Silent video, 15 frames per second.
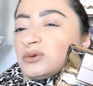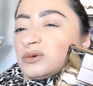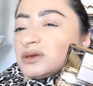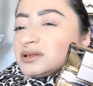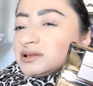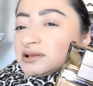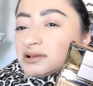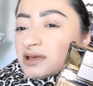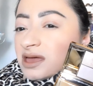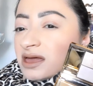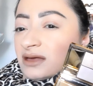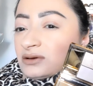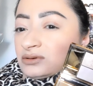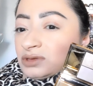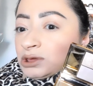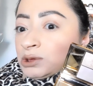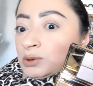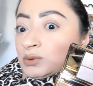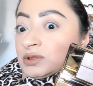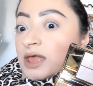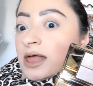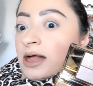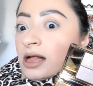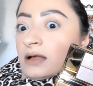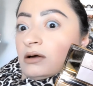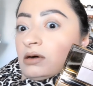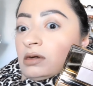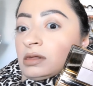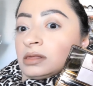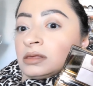ones I don't use at
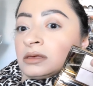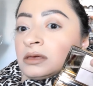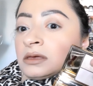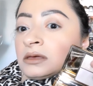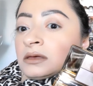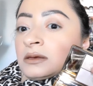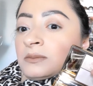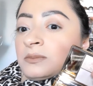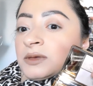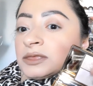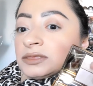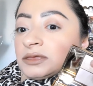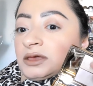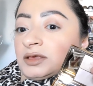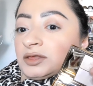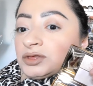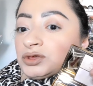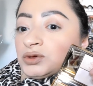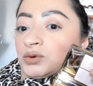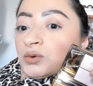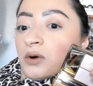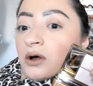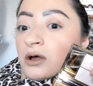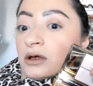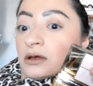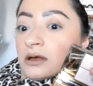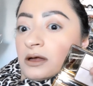all. But these two are